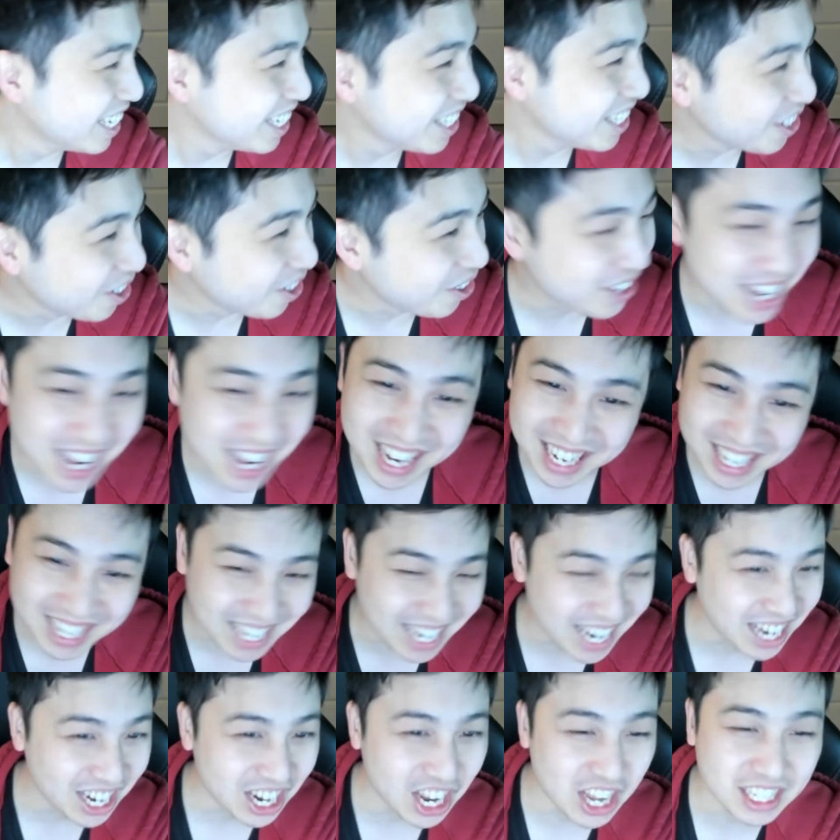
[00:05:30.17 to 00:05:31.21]
So gotta
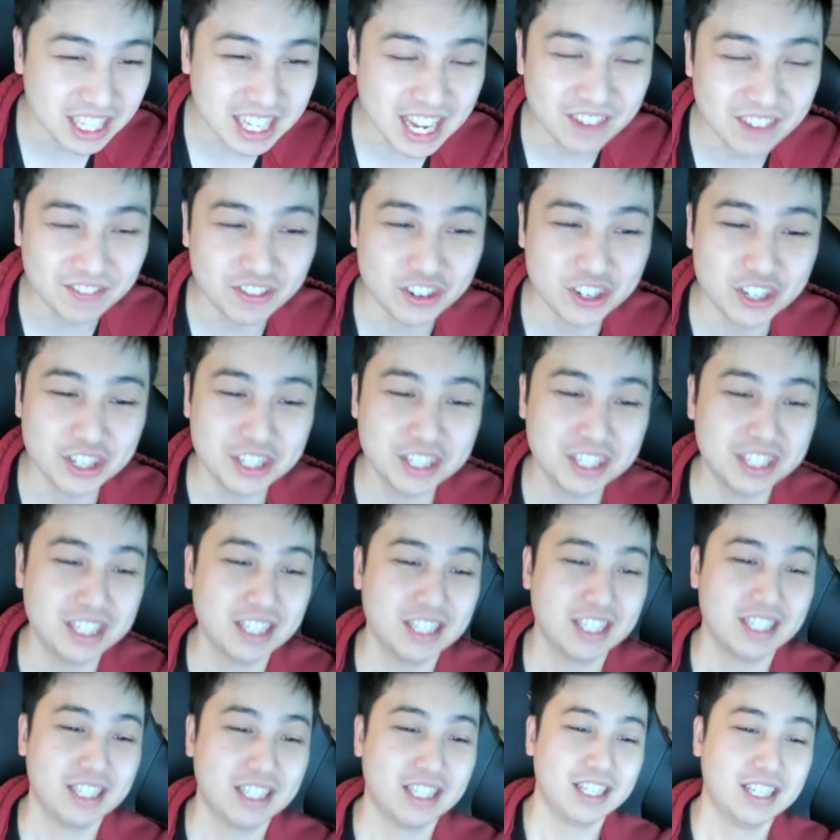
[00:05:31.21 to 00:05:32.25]
get unlocked that
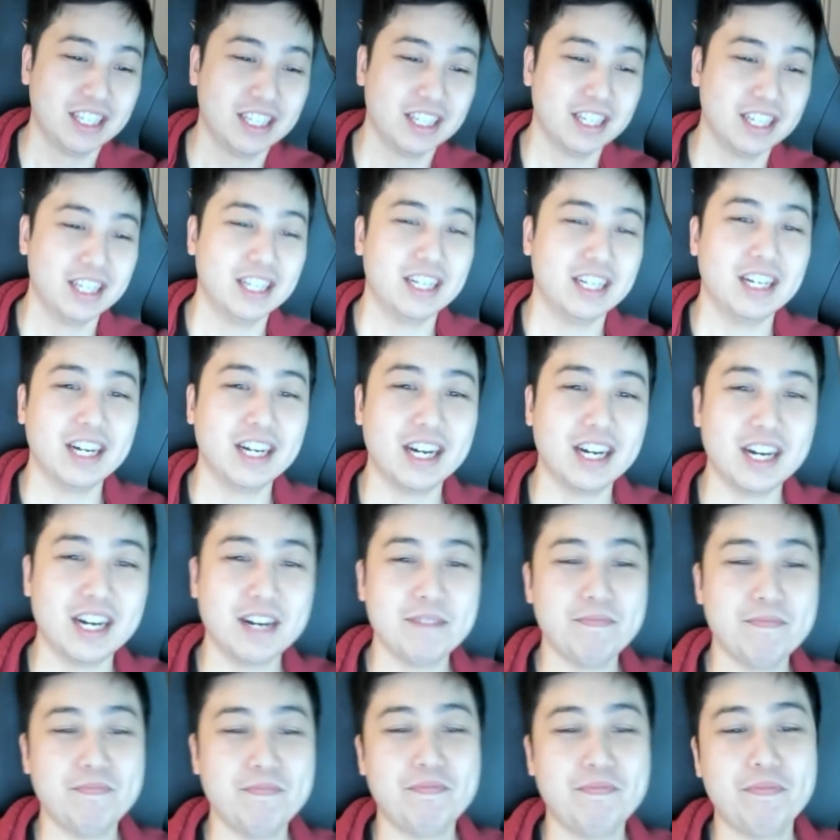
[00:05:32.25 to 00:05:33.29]
first.
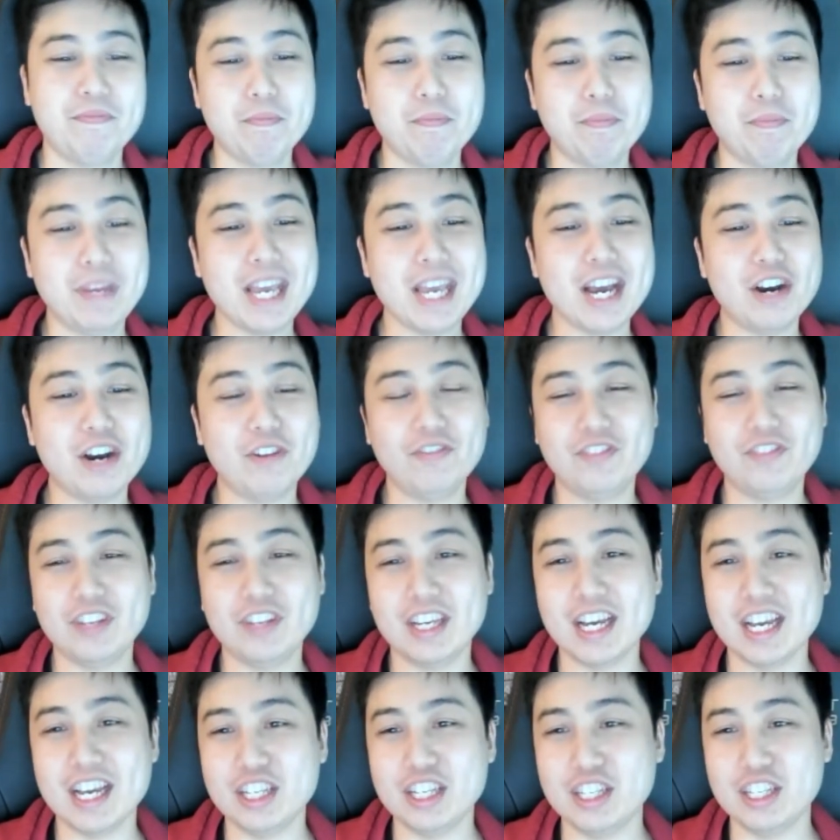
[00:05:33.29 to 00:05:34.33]
Um, but yeah, hopefully
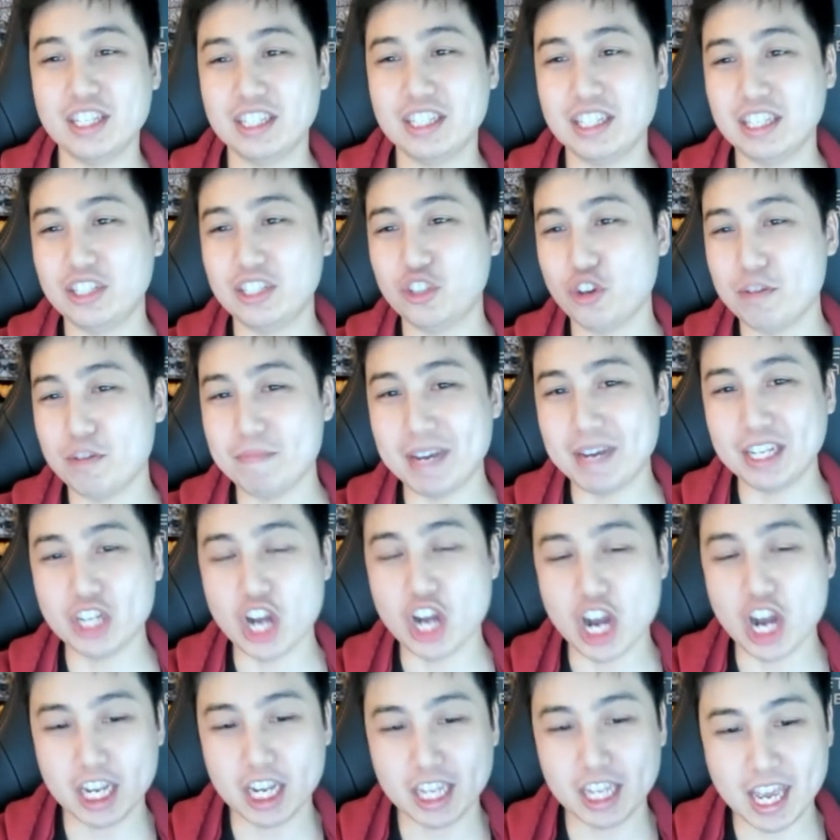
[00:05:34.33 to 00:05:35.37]
you guys enjoyed my
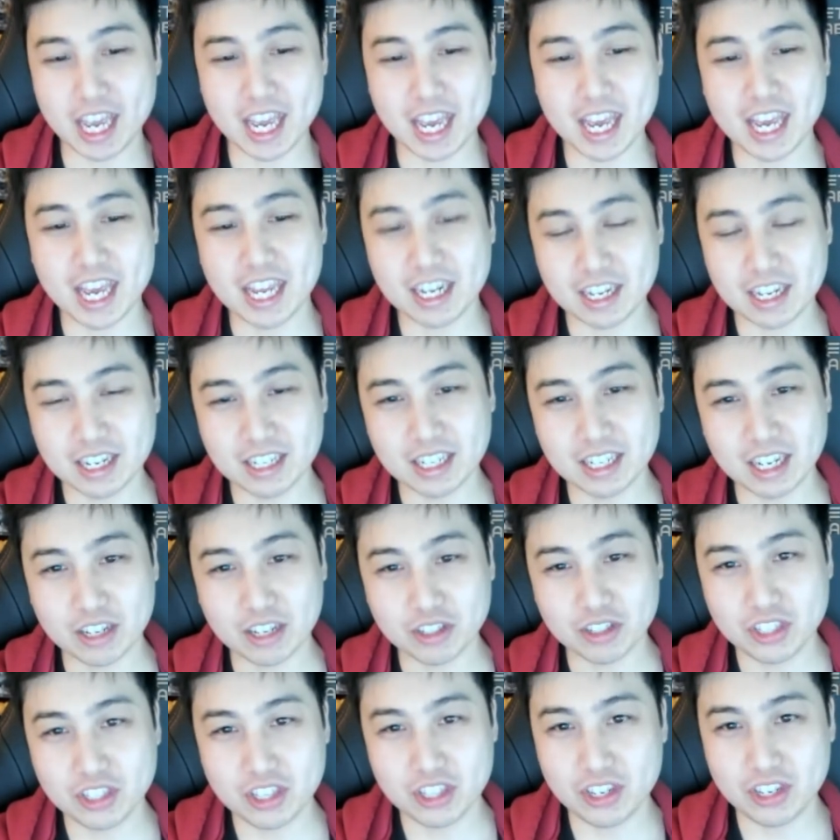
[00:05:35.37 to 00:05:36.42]
talk, and
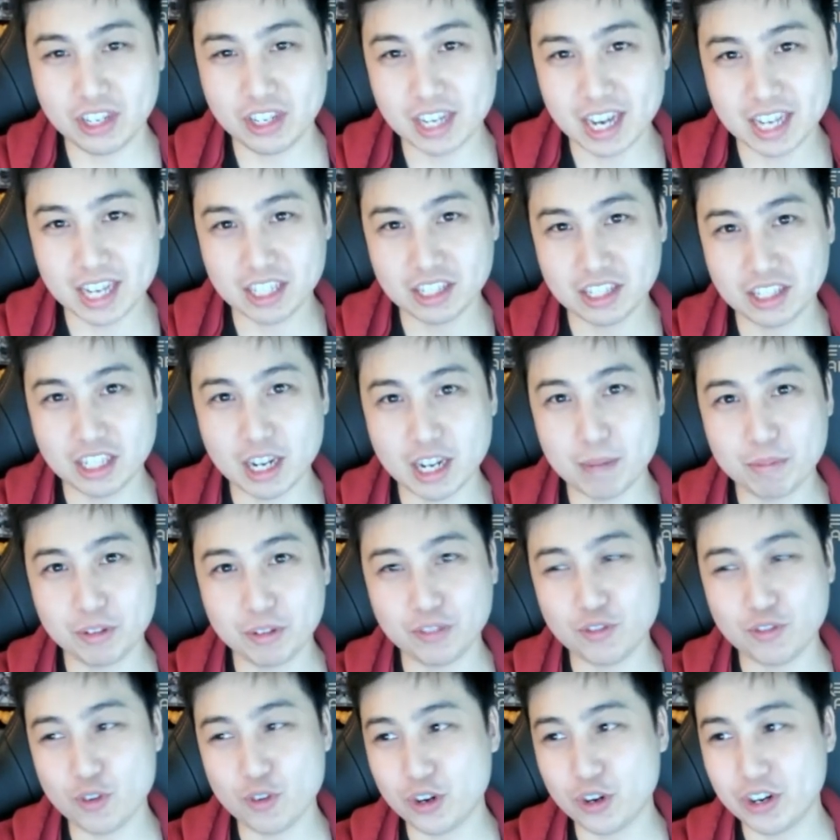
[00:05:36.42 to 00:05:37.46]
I'll see you guys on Diablo
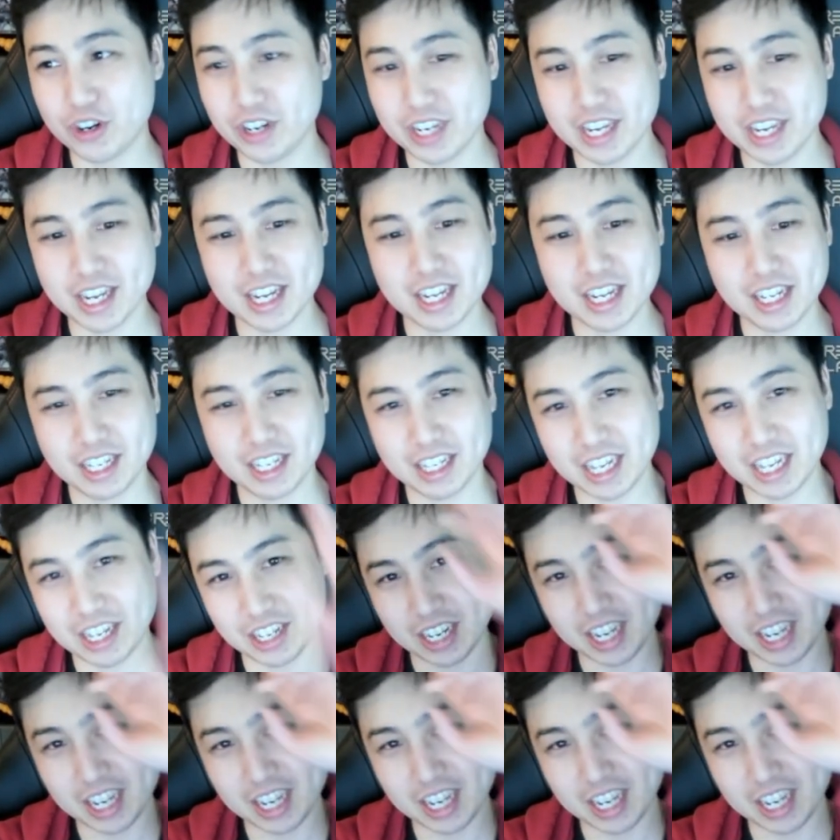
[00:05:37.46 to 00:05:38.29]
4. Yeah, later